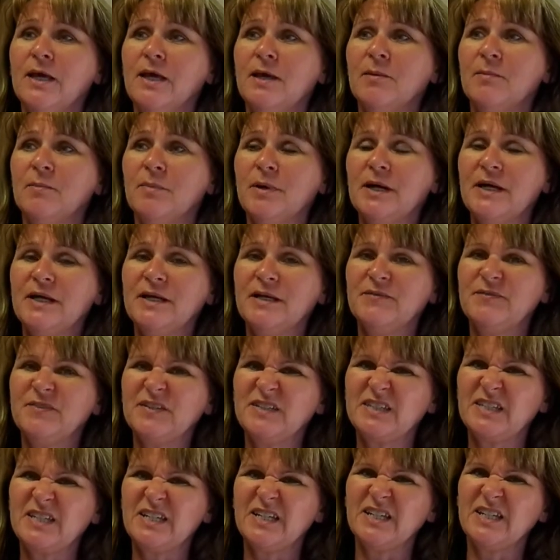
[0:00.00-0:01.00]
But if
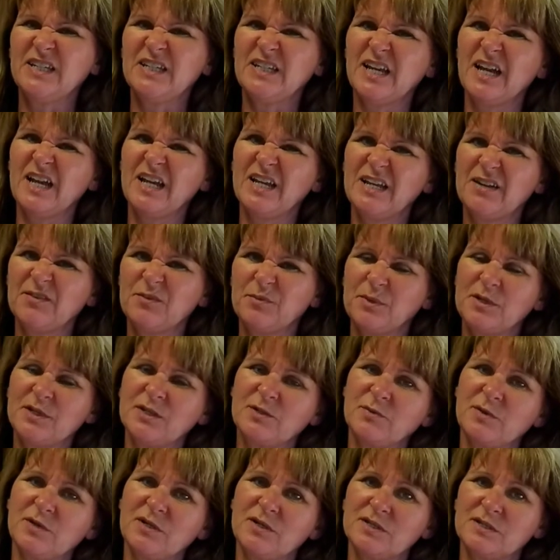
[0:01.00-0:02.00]
it's the end of the night and everybody's
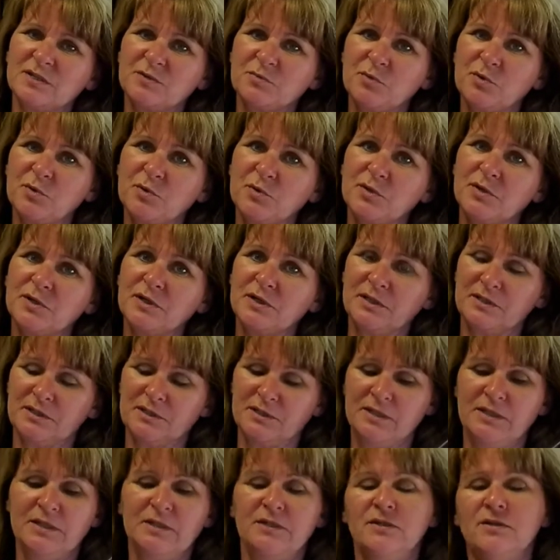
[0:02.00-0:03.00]
wanting a s'more and it's
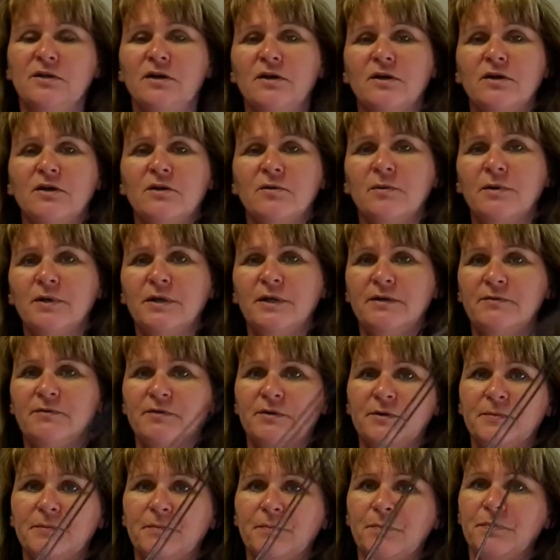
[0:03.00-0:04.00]
getting dark or
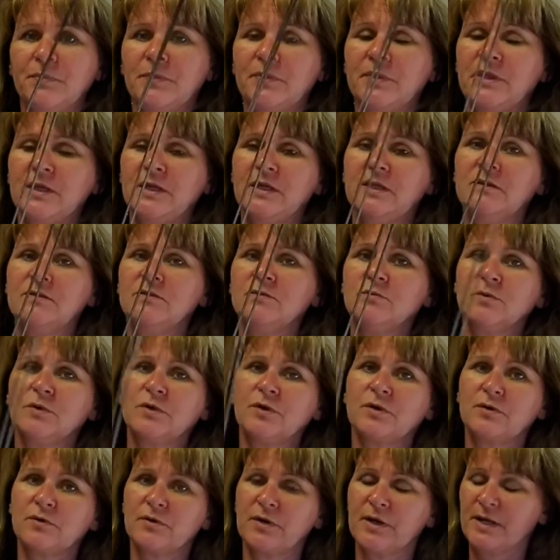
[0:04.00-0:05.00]
whatever, these
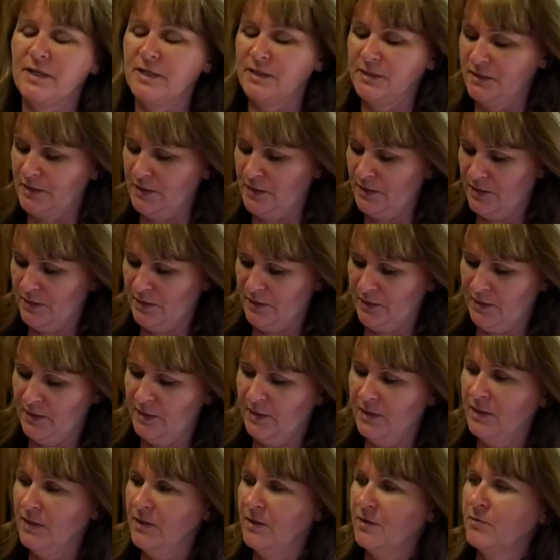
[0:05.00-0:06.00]
work great.
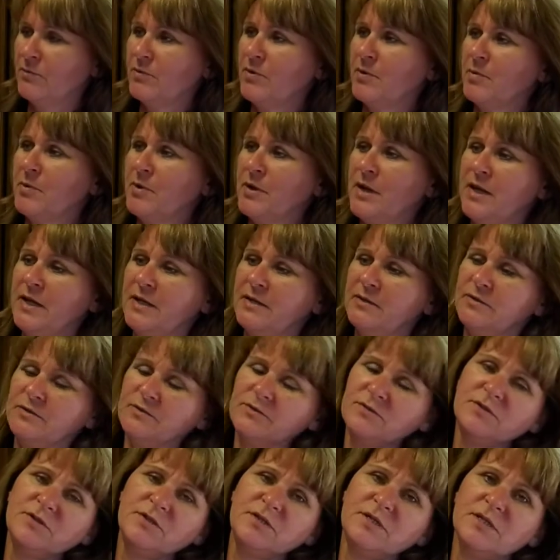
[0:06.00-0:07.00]
rubber
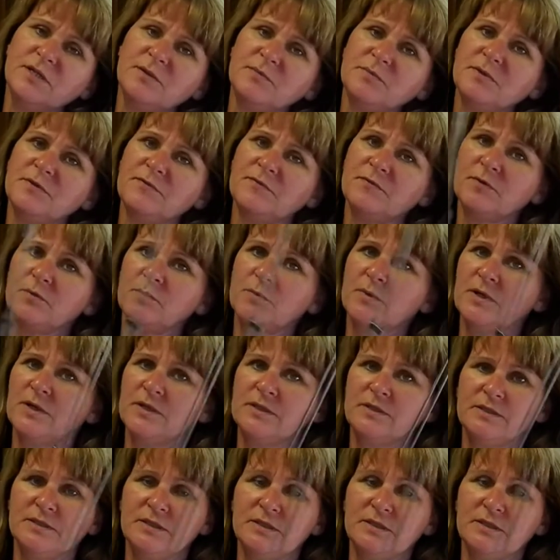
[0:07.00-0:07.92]
handles. You can get them different ones.